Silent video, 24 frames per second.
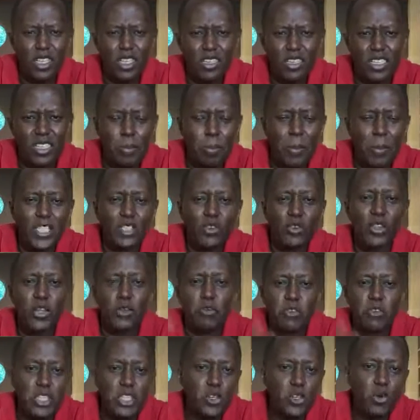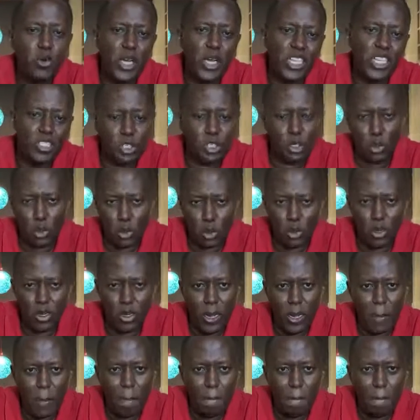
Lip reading: It depends on the region where it's grown.